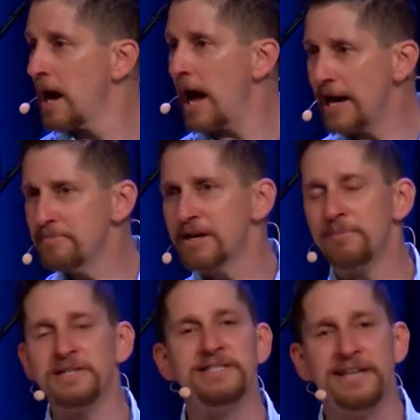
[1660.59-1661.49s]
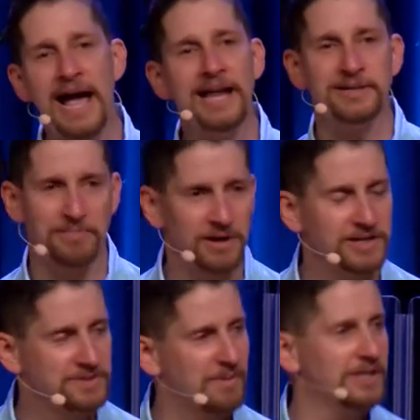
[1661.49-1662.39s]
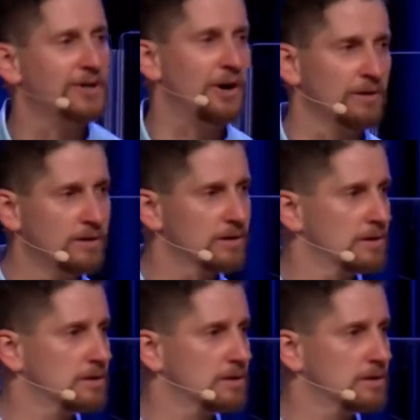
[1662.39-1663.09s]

I didn't become a dad to punish my daughter.